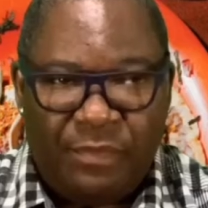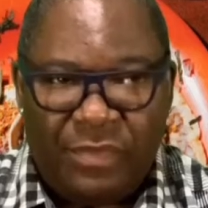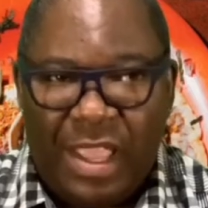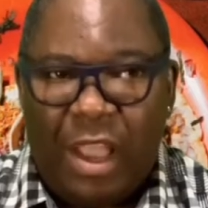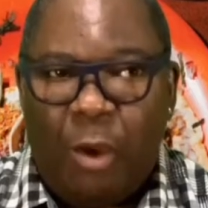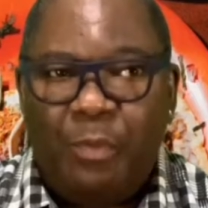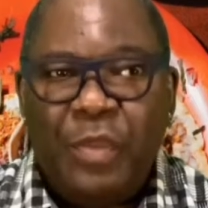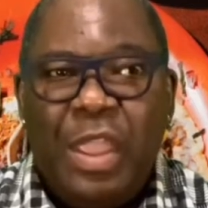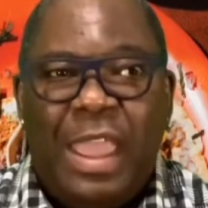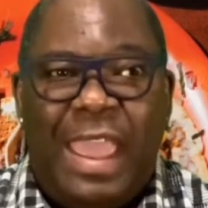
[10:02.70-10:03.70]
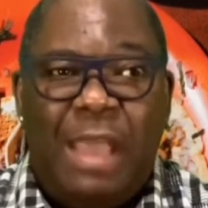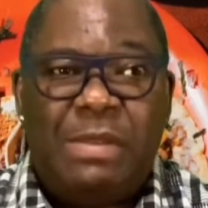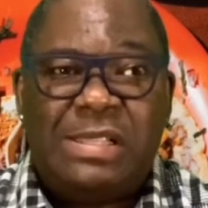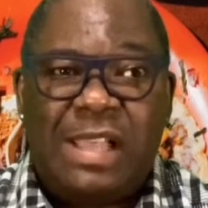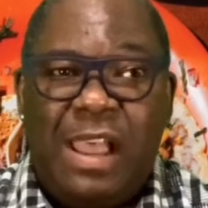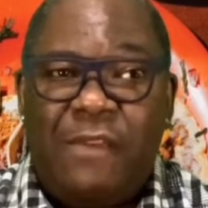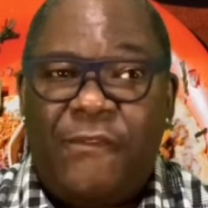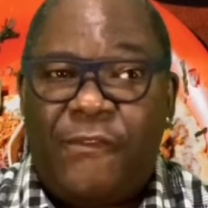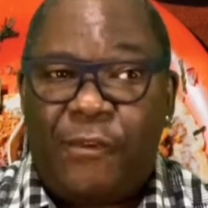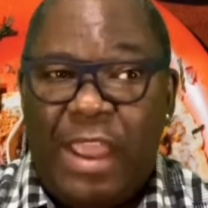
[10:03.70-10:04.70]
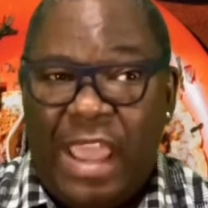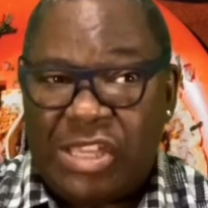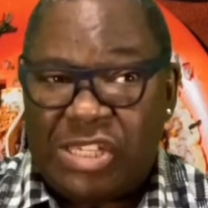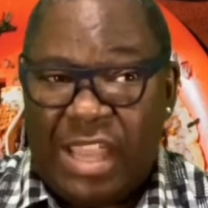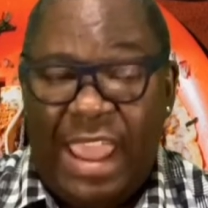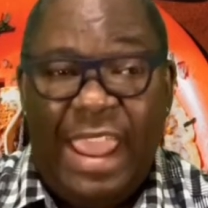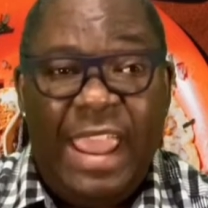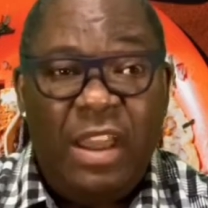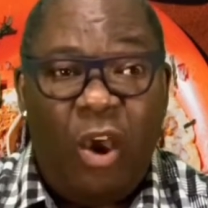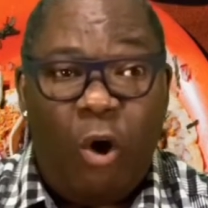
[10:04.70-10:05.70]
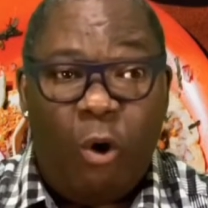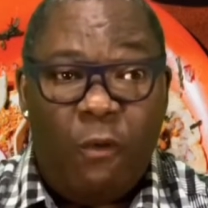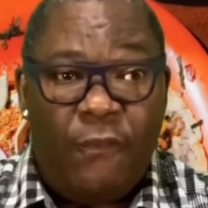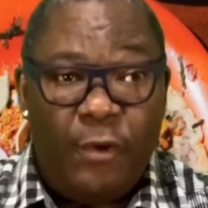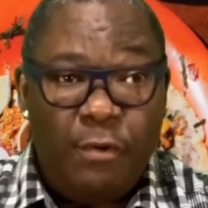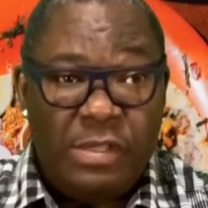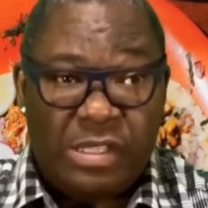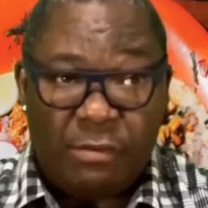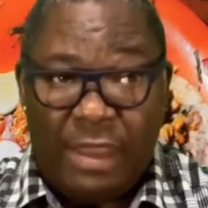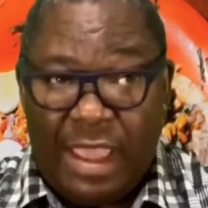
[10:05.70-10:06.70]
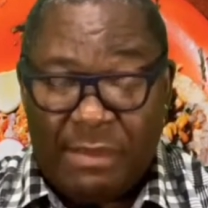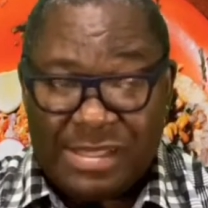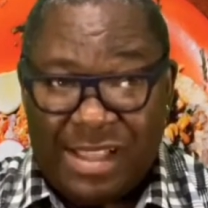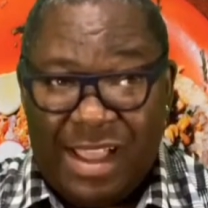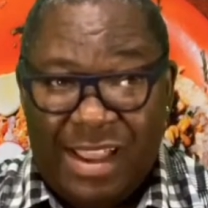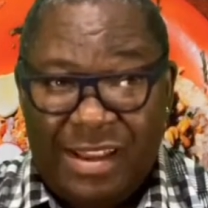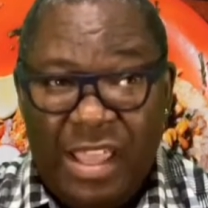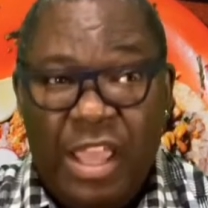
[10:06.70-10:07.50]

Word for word: Now, Amazon Fresh and Whole Foods through Amazon.